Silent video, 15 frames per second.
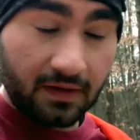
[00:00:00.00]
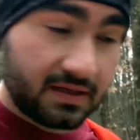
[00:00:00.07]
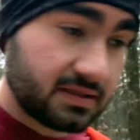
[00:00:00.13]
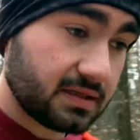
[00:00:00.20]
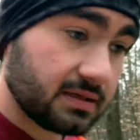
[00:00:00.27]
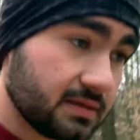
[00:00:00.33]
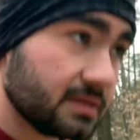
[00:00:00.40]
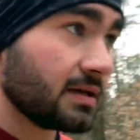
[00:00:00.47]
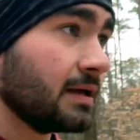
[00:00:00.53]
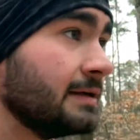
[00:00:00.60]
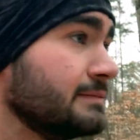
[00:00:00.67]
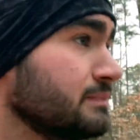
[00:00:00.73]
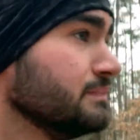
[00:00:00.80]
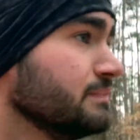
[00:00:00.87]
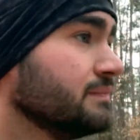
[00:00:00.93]
vest is.
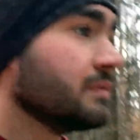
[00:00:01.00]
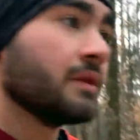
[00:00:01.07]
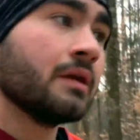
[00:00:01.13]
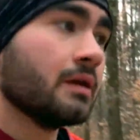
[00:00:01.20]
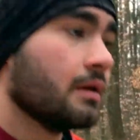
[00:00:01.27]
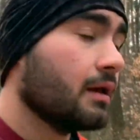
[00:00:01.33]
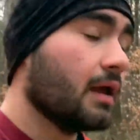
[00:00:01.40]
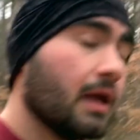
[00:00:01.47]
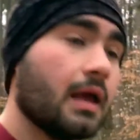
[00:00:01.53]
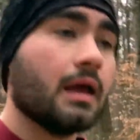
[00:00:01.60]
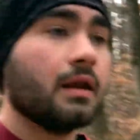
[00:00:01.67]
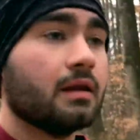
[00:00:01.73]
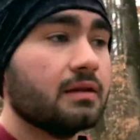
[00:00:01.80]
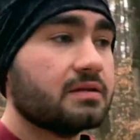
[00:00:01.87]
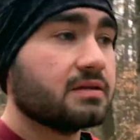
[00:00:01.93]

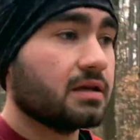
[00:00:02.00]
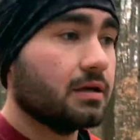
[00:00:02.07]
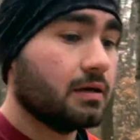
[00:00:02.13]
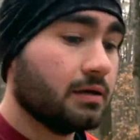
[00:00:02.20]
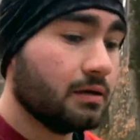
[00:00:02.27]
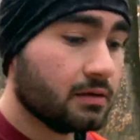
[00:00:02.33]
And it's a